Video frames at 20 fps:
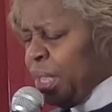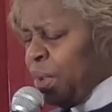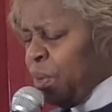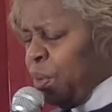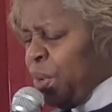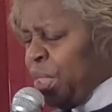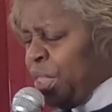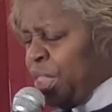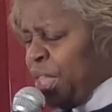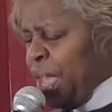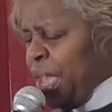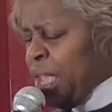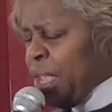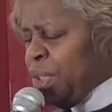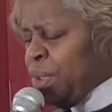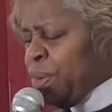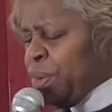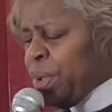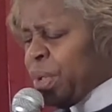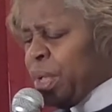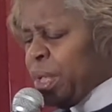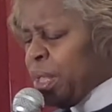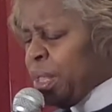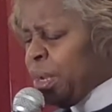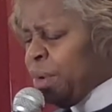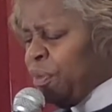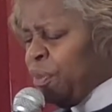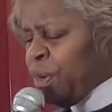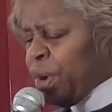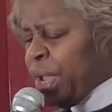We thank you,
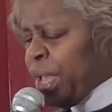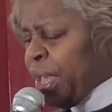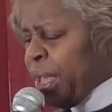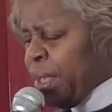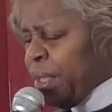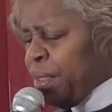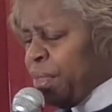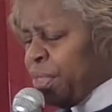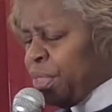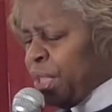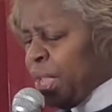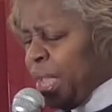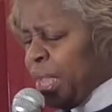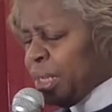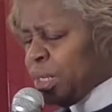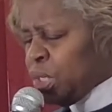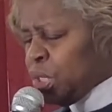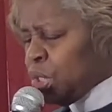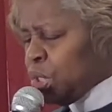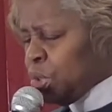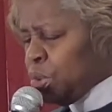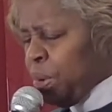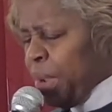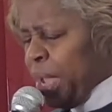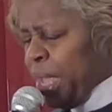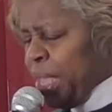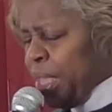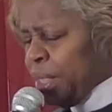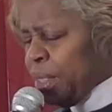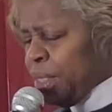God, for health and
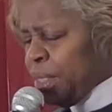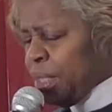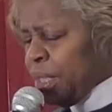strength.